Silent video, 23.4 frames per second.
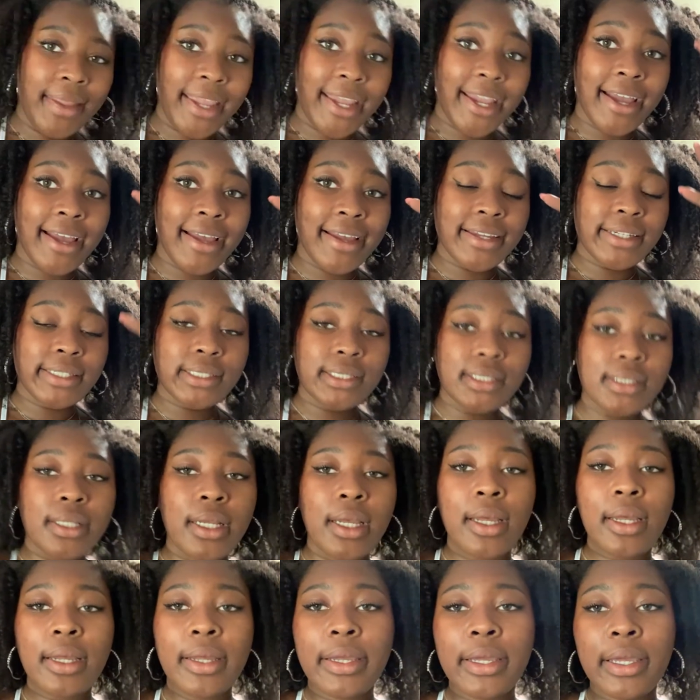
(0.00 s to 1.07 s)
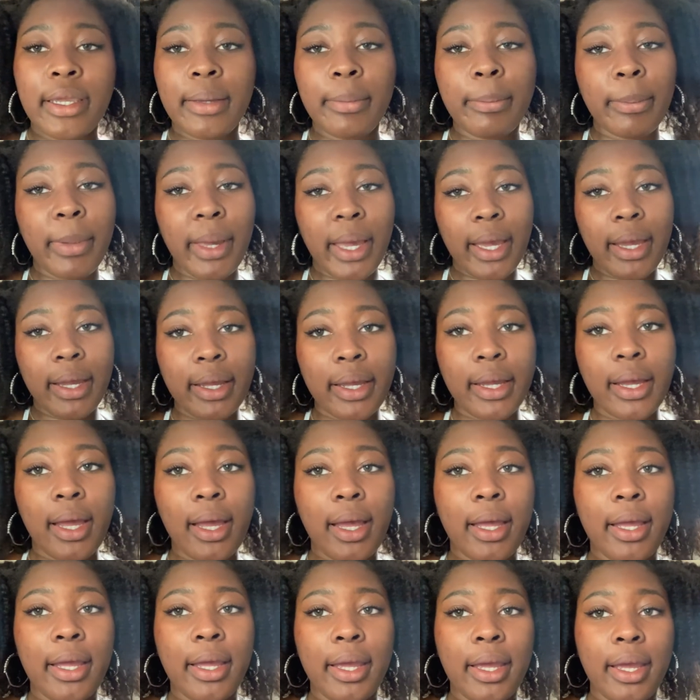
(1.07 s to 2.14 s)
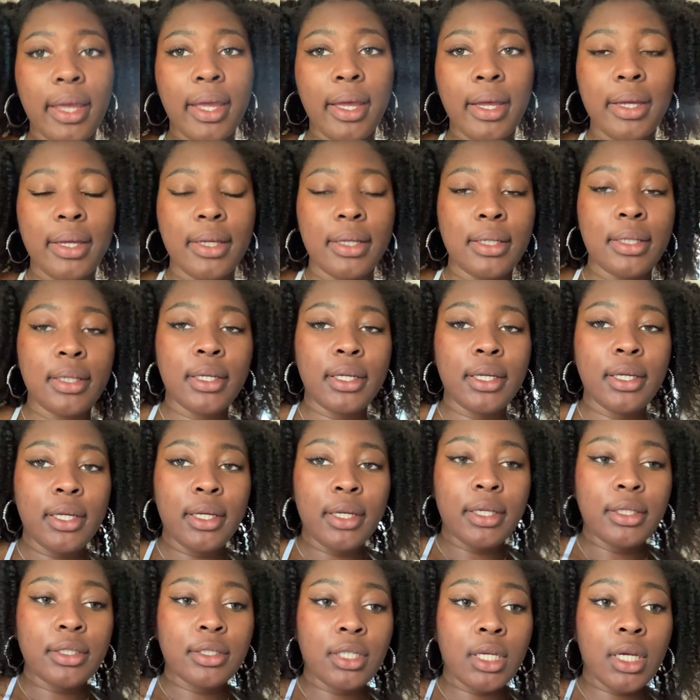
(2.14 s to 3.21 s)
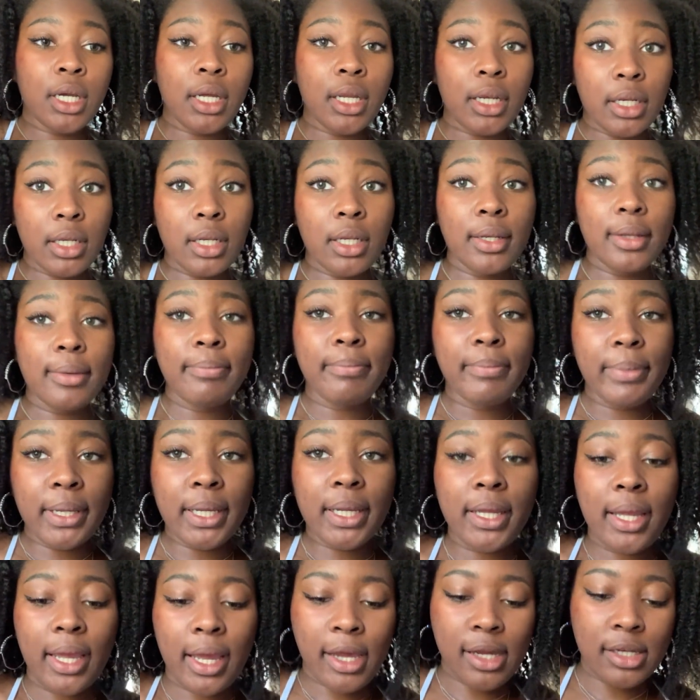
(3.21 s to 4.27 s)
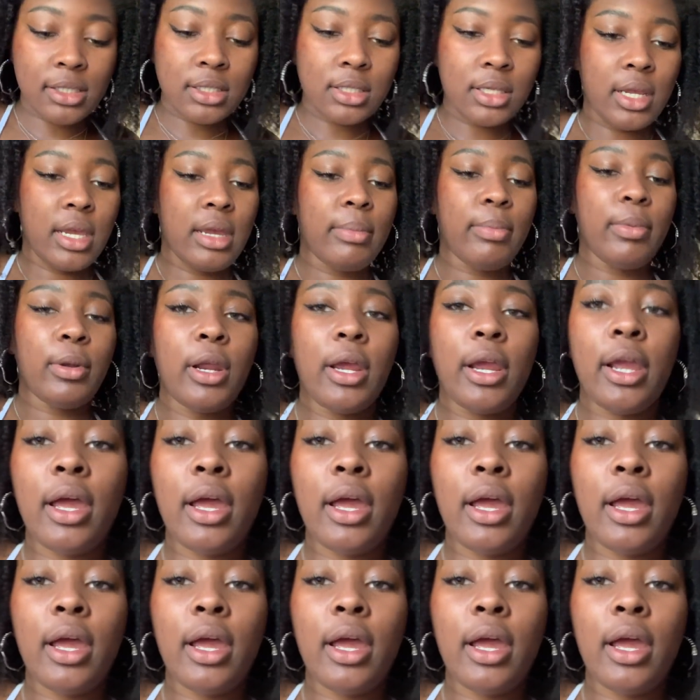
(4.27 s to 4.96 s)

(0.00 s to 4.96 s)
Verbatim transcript: Hey guys, I am back. I took a big ass nap when I